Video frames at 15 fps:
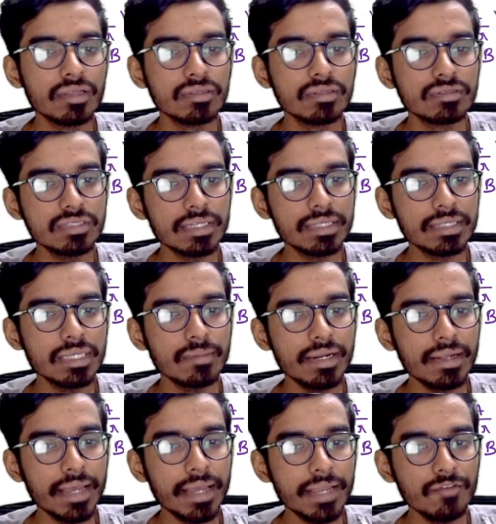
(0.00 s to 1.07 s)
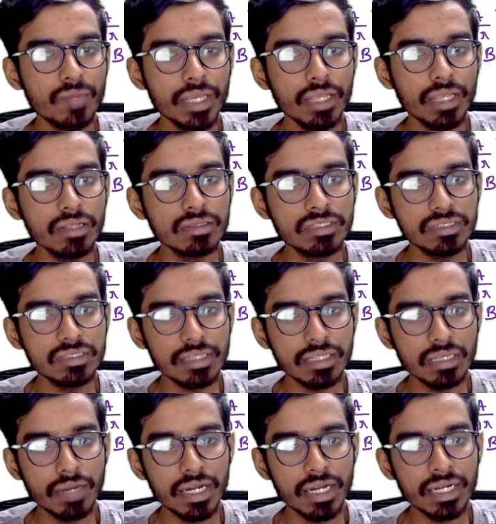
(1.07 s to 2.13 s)
This is nothing but dive B, this is nothing
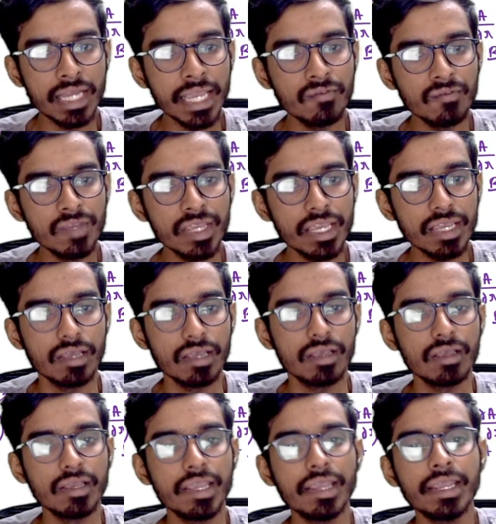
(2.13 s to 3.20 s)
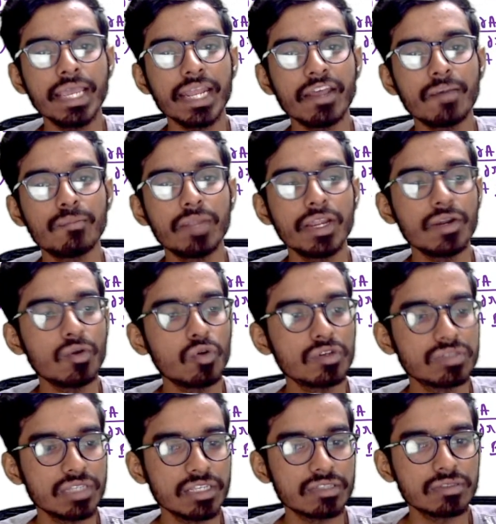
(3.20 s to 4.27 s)
but dive A. Here I applied node
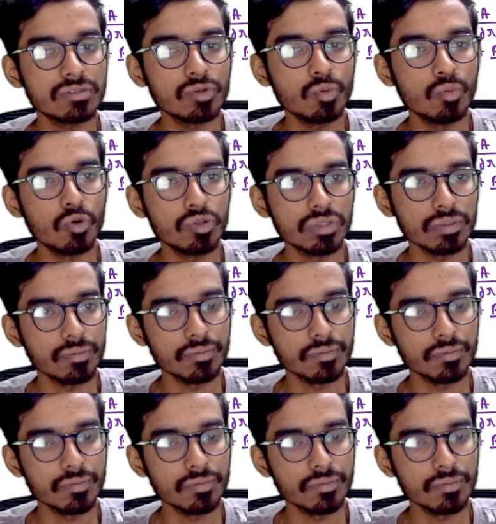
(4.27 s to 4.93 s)
6 to both.